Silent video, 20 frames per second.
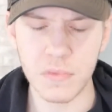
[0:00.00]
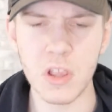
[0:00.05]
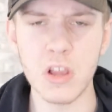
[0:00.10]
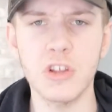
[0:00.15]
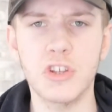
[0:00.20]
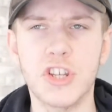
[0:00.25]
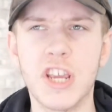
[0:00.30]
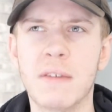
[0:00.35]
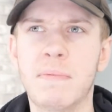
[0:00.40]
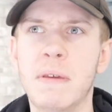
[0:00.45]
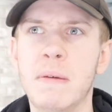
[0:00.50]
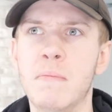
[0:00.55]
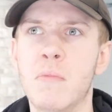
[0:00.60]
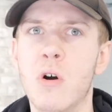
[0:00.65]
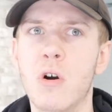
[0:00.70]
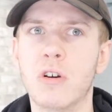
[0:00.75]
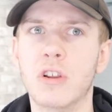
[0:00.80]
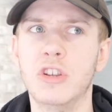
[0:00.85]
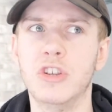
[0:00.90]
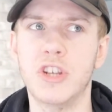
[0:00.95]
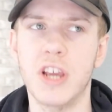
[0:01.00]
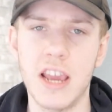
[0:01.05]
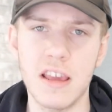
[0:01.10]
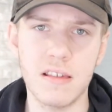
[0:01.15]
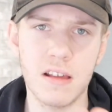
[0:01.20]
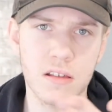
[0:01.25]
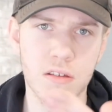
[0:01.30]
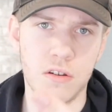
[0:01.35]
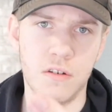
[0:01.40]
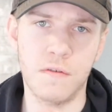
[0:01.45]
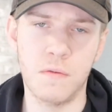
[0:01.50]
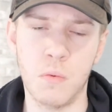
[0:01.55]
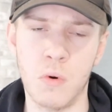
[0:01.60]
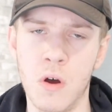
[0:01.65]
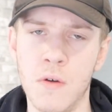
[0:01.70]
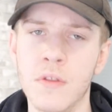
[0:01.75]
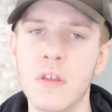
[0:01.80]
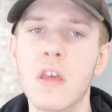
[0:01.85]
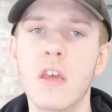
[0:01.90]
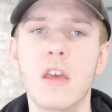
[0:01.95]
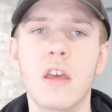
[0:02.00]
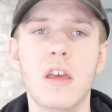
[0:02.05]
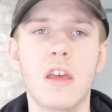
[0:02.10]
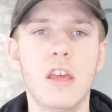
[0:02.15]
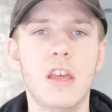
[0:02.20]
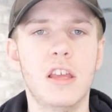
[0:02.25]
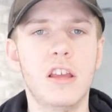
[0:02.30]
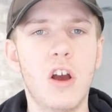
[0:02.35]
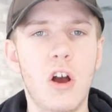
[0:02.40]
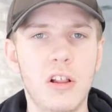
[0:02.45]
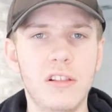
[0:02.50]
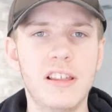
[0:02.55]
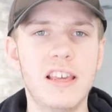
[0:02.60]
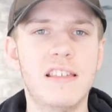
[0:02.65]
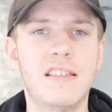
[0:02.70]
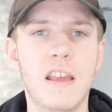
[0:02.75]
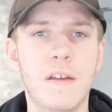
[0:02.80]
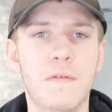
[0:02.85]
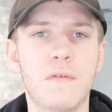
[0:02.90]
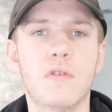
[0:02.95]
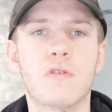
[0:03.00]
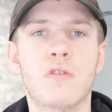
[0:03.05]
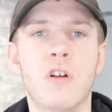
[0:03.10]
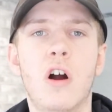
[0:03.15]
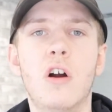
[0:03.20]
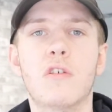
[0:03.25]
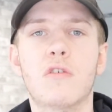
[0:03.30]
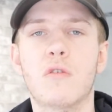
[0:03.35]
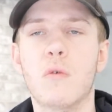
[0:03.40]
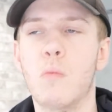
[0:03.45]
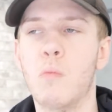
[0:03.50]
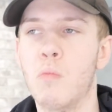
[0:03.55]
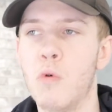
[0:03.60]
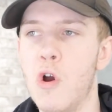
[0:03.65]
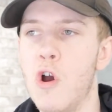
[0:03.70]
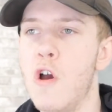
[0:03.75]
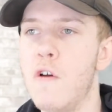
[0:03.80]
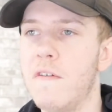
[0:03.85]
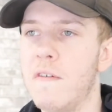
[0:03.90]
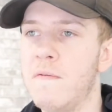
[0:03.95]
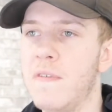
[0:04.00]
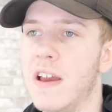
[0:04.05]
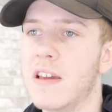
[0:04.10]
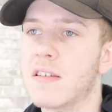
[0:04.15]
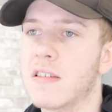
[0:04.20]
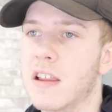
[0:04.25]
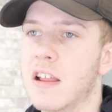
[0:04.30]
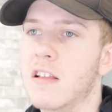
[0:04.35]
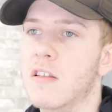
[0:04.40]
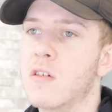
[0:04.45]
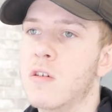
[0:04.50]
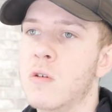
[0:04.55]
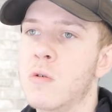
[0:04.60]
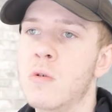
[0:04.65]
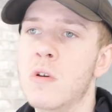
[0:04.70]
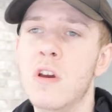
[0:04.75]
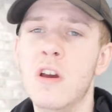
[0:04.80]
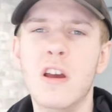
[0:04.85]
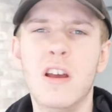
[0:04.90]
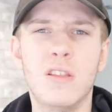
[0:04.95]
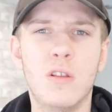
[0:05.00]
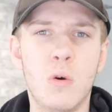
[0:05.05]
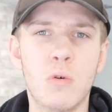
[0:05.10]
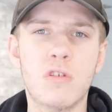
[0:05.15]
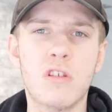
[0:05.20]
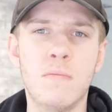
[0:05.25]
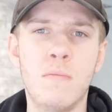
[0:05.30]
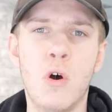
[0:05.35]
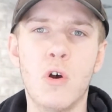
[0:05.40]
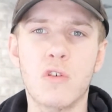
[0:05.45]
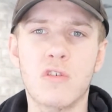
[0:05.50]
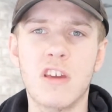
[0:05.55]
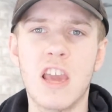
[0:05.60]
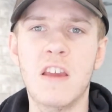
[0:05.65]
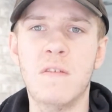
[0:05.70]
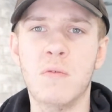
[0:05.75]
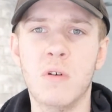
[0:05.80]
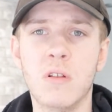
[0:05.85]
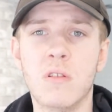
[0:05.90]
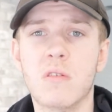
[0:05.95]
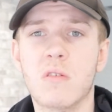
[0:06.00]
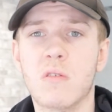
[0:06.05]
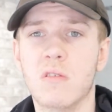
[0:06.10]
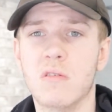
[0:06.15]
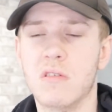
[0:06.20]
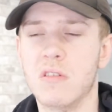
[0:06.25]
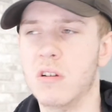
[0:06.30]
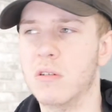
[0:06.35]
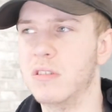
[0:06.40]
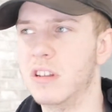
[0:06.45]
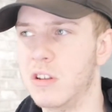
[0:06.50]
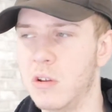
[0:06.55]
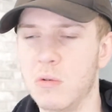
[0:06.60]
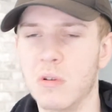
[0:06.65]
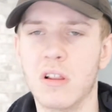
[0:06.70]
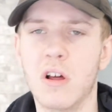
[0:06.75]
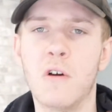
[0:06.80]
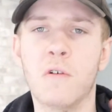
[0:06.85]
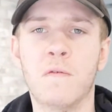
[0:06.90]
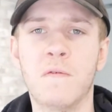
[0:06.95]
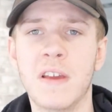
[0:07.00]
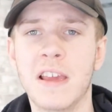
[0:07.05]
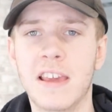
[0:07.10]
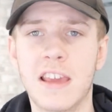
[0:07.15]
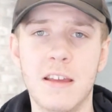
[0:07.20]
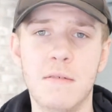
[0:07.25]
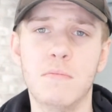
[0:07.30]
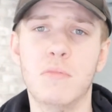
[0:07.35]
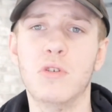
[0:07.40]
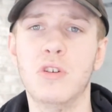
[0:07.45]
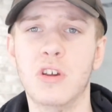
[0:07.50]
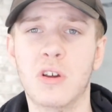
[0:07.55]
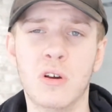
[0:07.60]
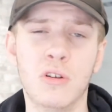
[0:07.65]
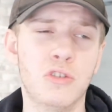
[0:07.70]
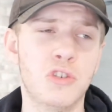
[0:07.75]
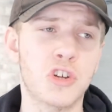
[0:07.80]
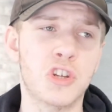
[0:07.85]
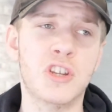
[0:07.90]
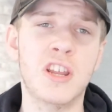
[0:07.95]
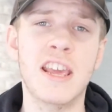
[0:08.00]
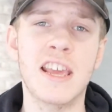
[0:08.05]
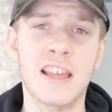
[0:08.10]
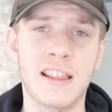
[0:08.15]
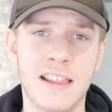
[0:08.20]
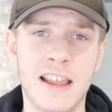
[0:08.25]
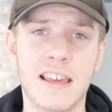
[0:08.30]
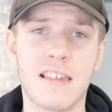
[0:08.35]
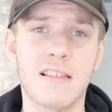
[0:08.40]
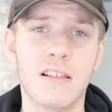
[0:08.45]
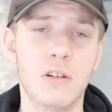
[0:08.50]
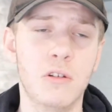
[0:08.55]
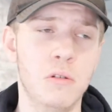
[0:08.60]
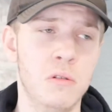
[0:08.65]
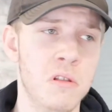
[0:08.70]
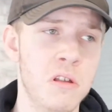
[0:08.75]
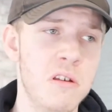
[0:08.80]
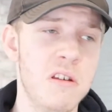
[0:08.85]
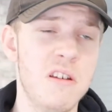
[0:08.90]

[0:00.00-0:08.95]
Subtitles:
JP Morgan Chase, that's another one. All these different stocks worth investing into. Those are the more safe ones because, you know, they do a lot of thinking, but you could just take a nice little